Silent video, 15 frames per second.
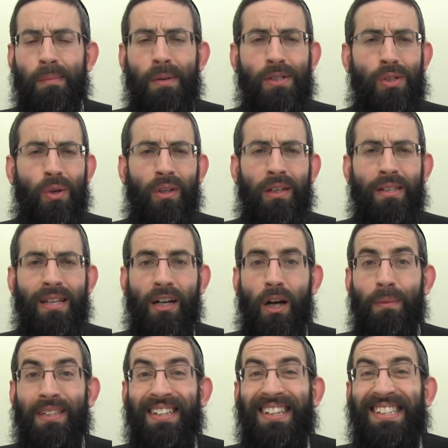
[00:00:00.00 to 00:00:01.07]
But certainly he's not
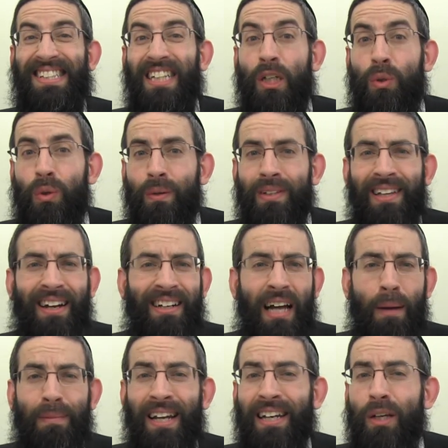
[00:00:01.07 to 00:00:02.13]
coming to disagree with
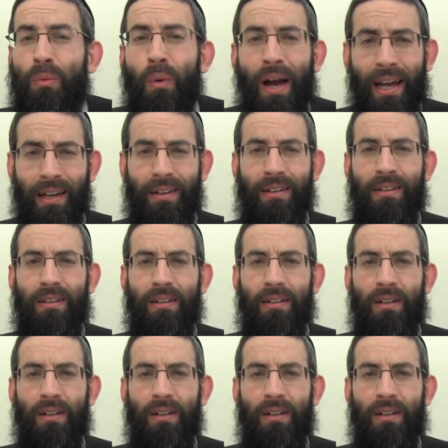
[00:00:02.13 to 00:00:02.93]
Tanakam in any way.